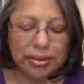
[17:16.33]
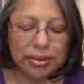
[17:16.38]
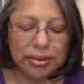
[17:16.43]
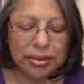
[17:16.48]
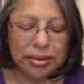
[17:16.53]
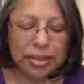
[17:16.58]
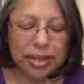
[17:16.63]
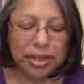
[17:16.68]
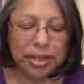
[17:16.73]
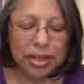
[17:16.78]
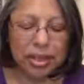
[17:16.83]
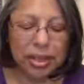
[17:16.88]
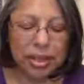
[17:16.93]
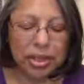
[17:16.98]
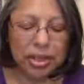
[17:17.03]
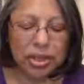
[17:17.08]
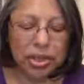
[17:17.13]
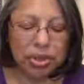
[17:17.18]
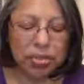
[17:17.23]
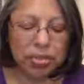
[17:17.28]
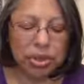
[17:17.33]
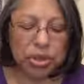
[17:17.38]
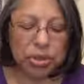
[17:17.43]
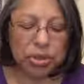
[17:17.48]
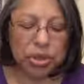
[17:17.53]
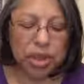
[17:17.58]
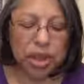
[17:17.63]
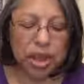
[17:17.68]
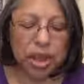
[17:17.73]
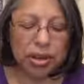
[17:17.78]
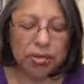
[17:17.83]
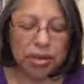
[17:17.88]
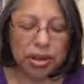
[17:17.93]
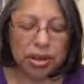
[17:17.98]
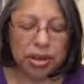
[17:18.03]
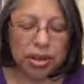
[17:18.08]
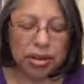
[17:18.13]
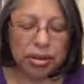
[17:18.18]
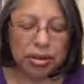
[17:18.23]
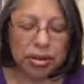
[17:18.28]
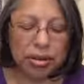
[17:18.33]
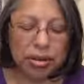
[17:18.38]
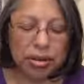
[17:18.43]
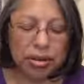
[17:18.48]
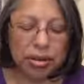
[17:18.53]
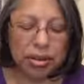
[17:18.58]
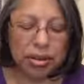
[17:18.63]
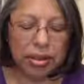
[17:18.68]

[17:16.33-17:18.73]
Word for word: The connection between heaven and earth.